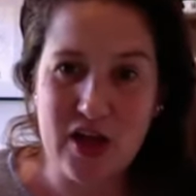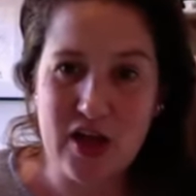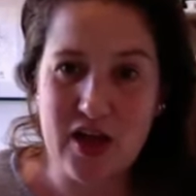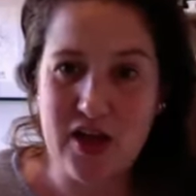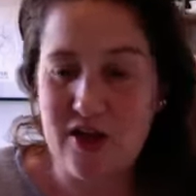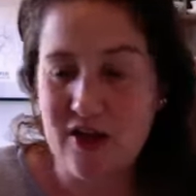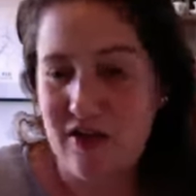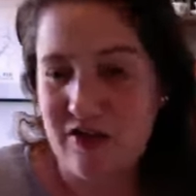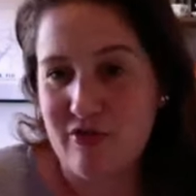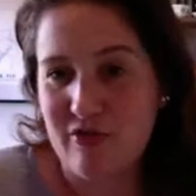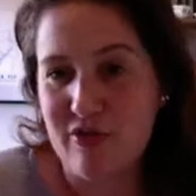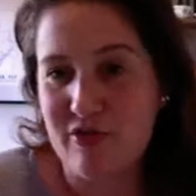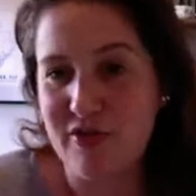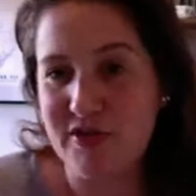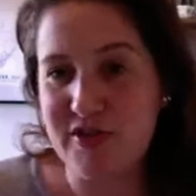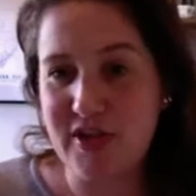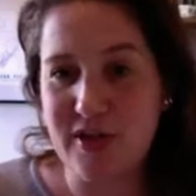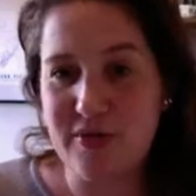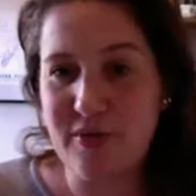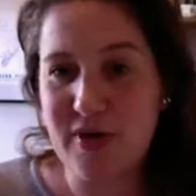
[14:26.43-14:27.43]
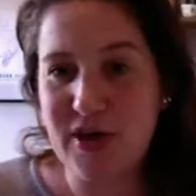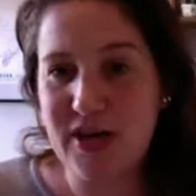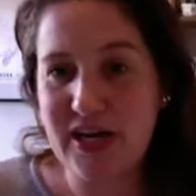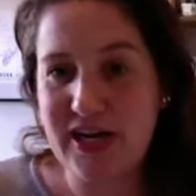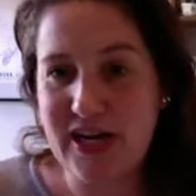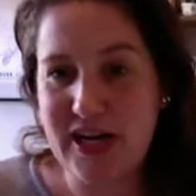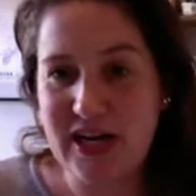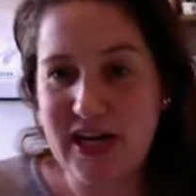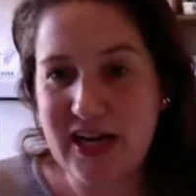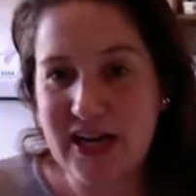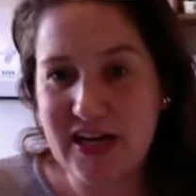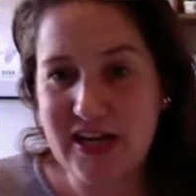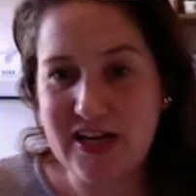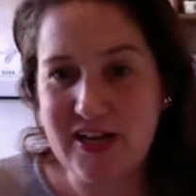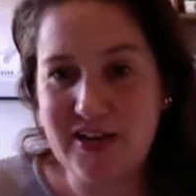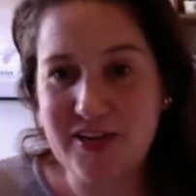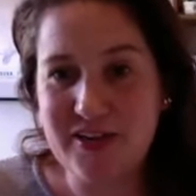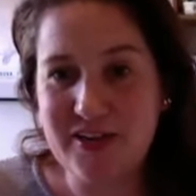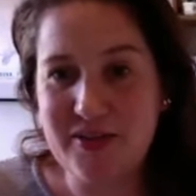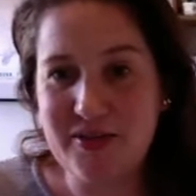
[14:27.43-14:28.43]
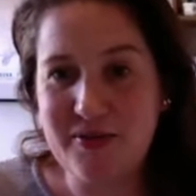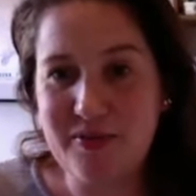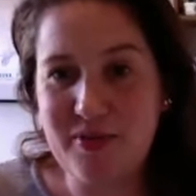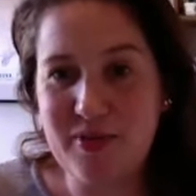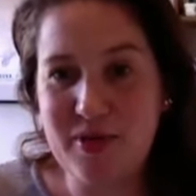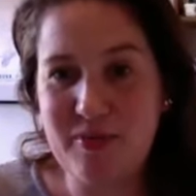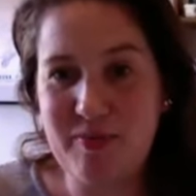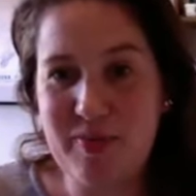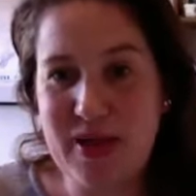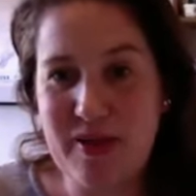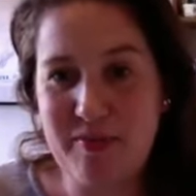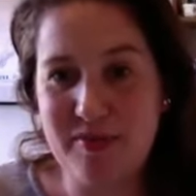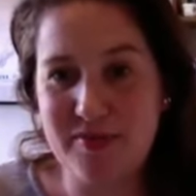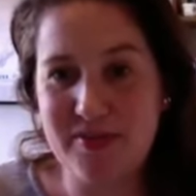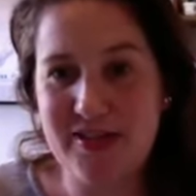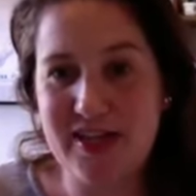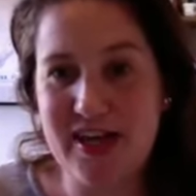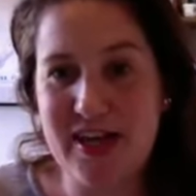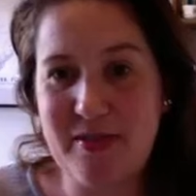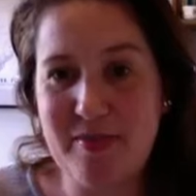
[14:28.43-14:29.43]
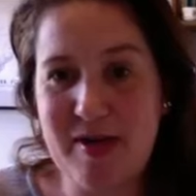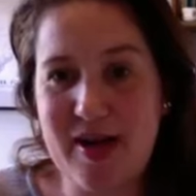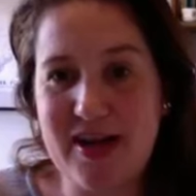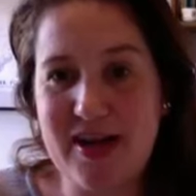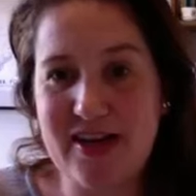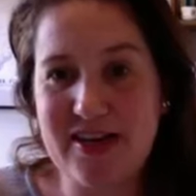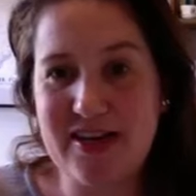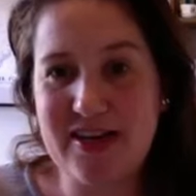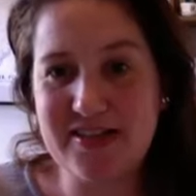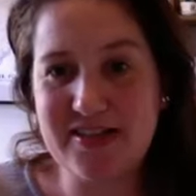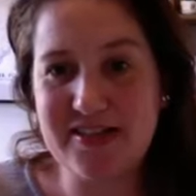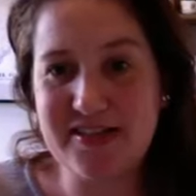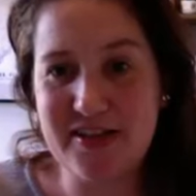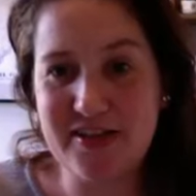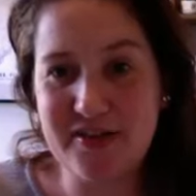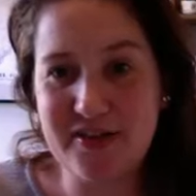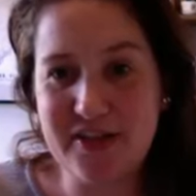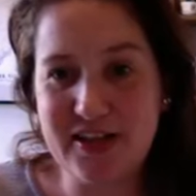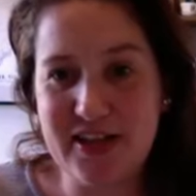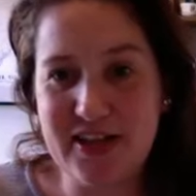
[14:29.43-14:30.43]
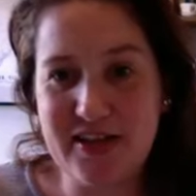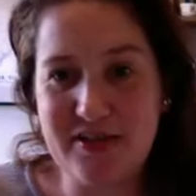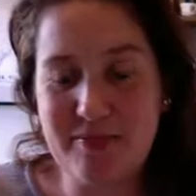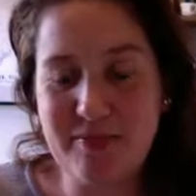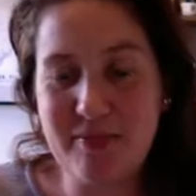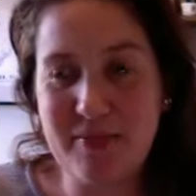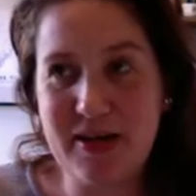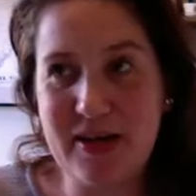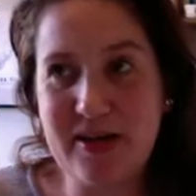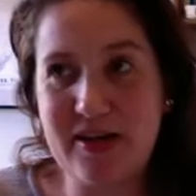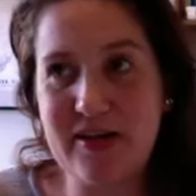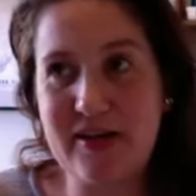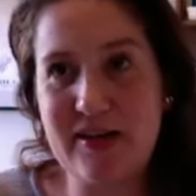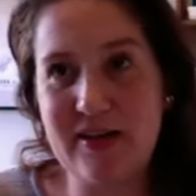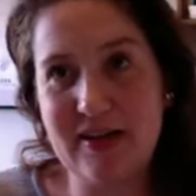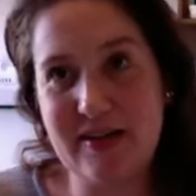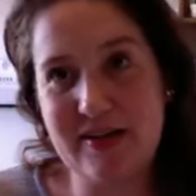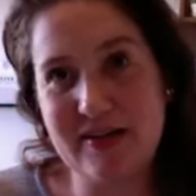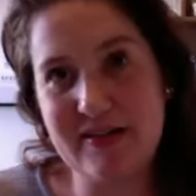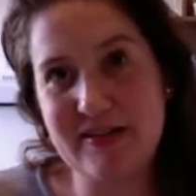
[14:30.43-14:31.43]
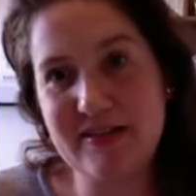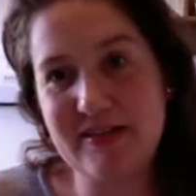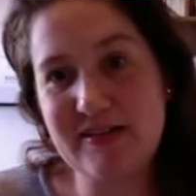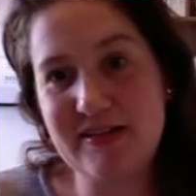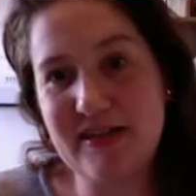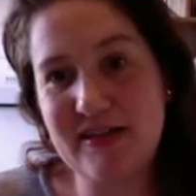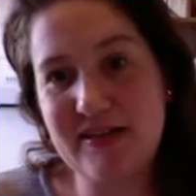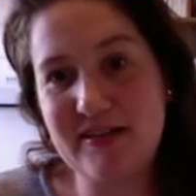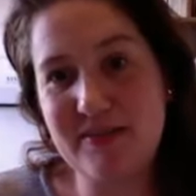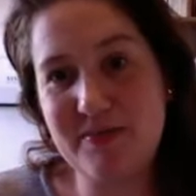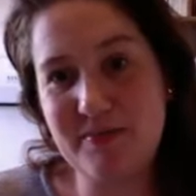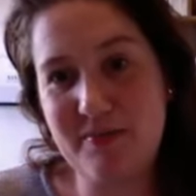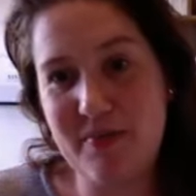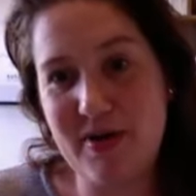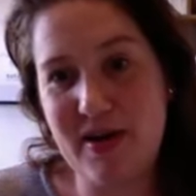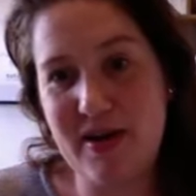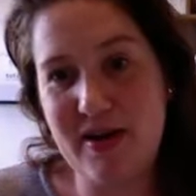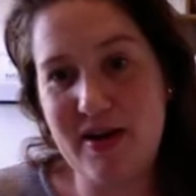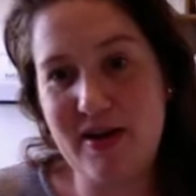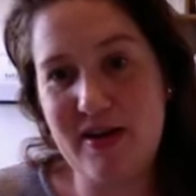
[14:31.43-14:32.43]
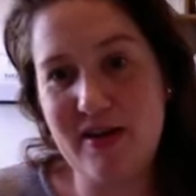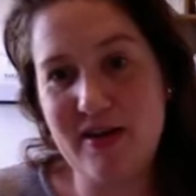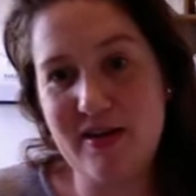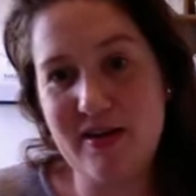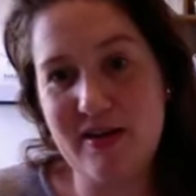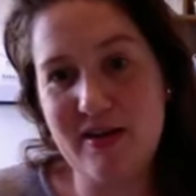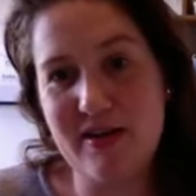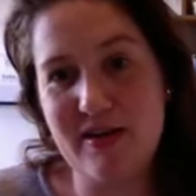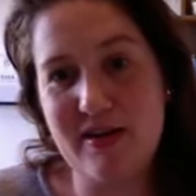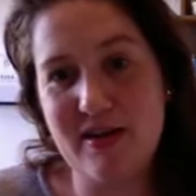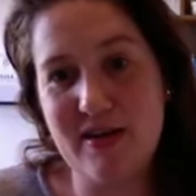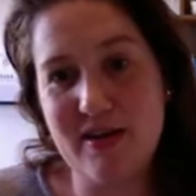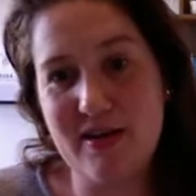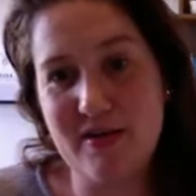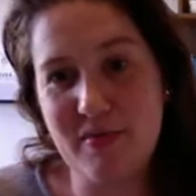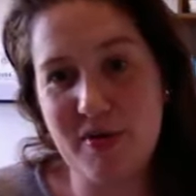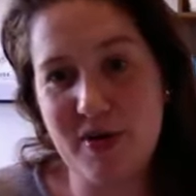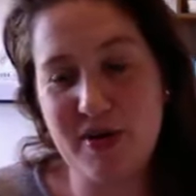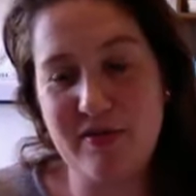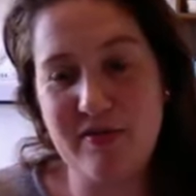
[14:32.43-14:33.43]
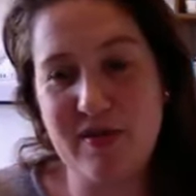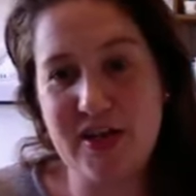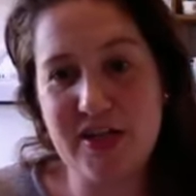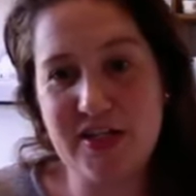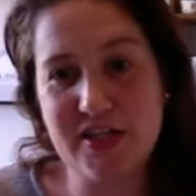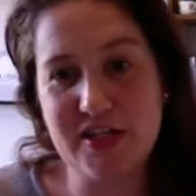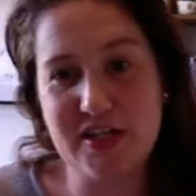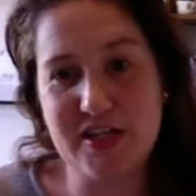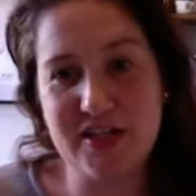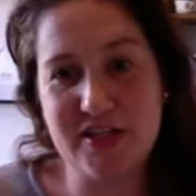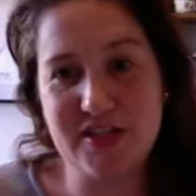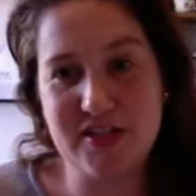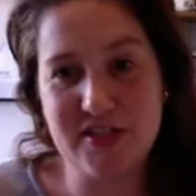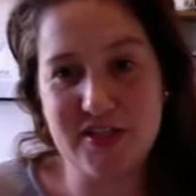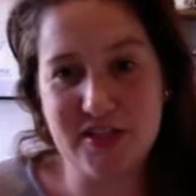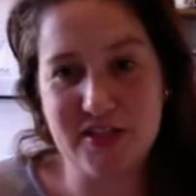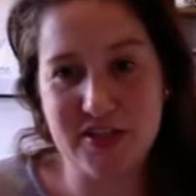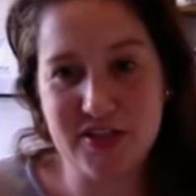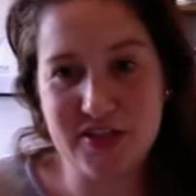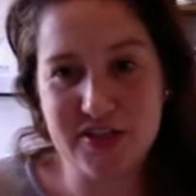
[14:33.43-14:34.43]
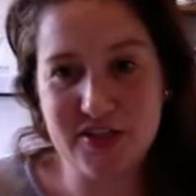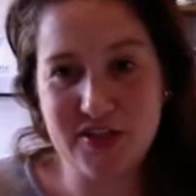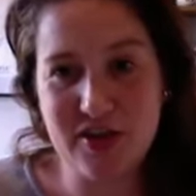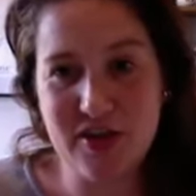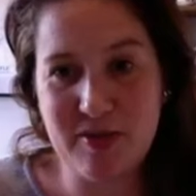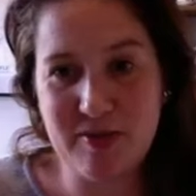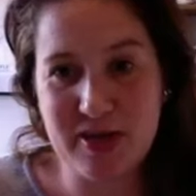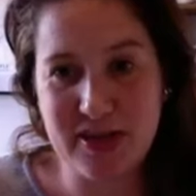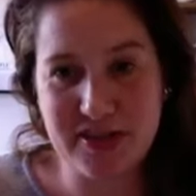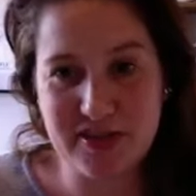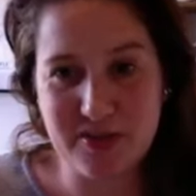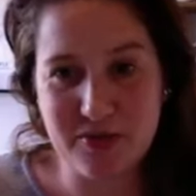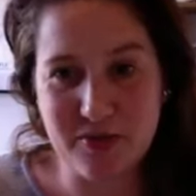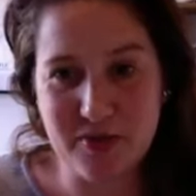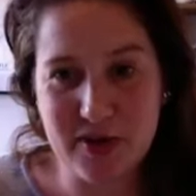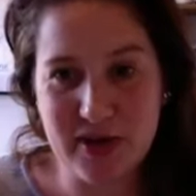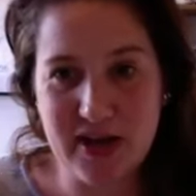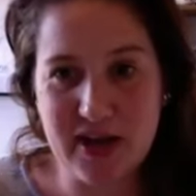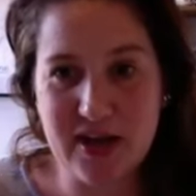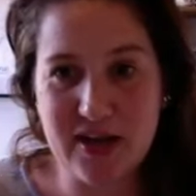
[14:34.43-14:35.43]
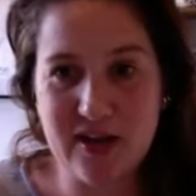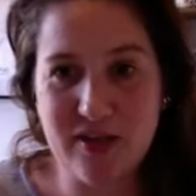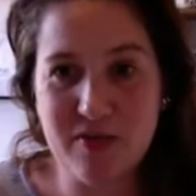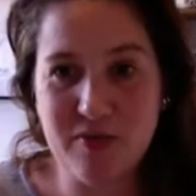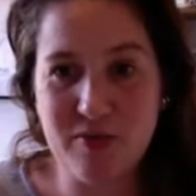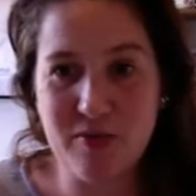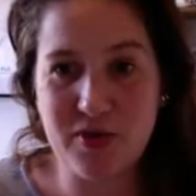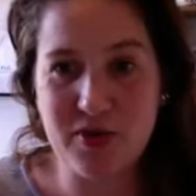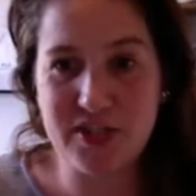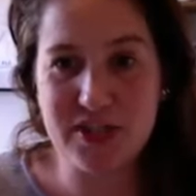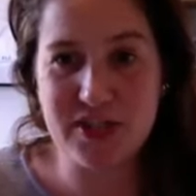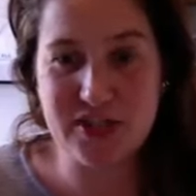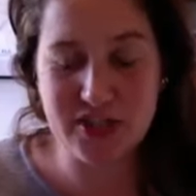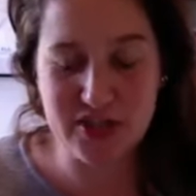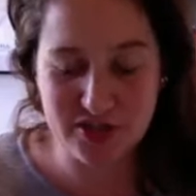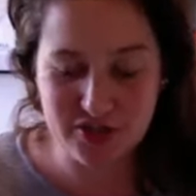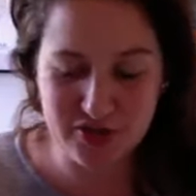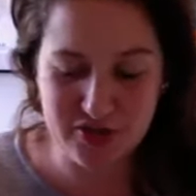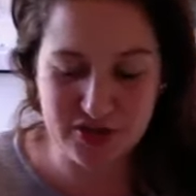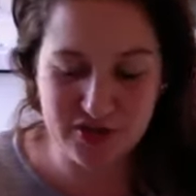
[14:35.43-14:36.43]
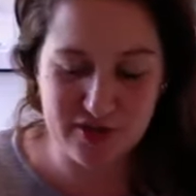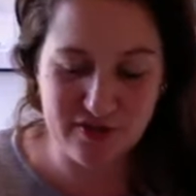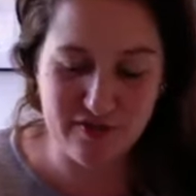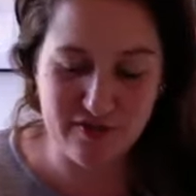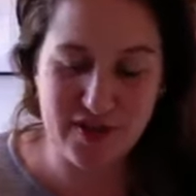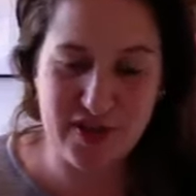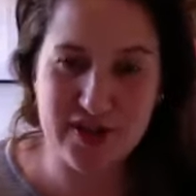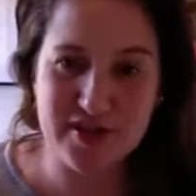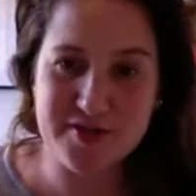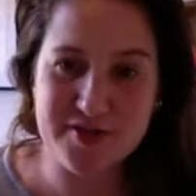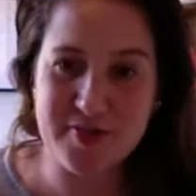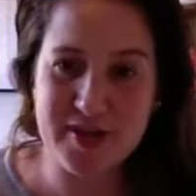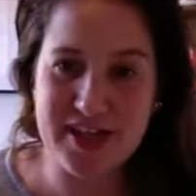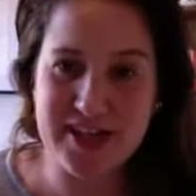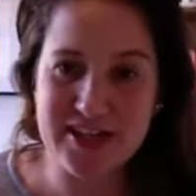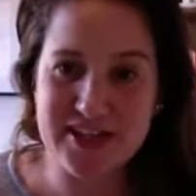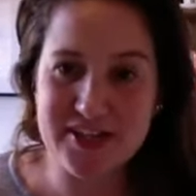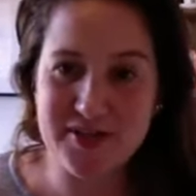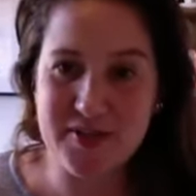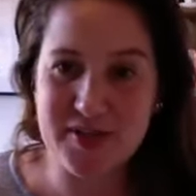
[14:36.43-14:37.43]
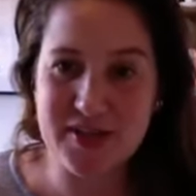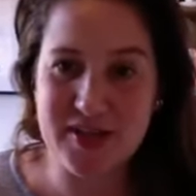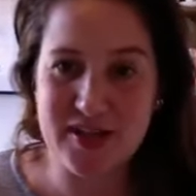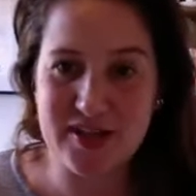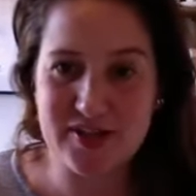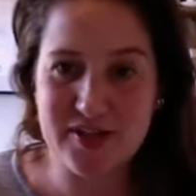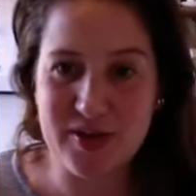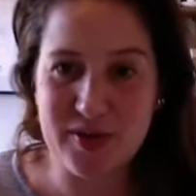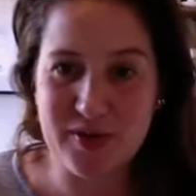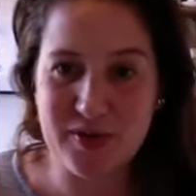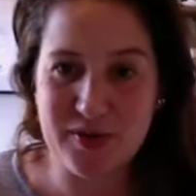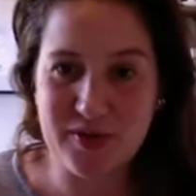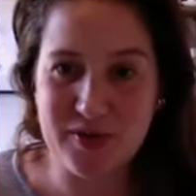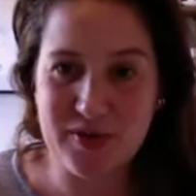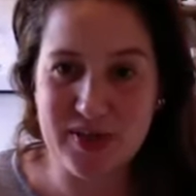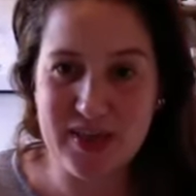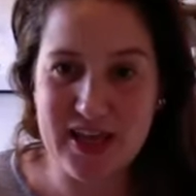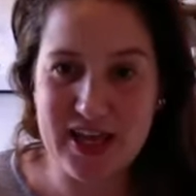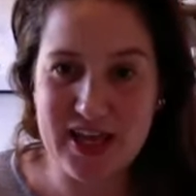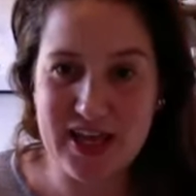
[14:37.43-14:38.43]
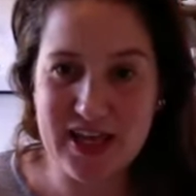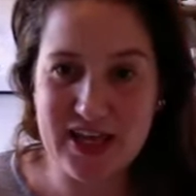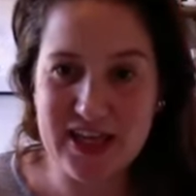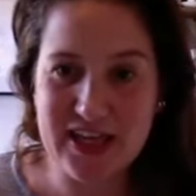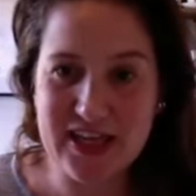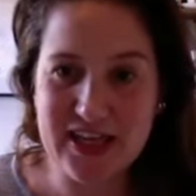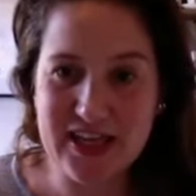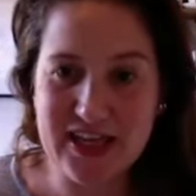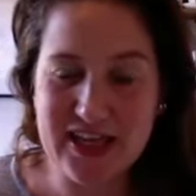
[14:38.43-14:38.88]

and of course I won't hear what people say about it necessarily, but that's that's my motivation is to just go back to what I wanted to do in the first place with this whole thing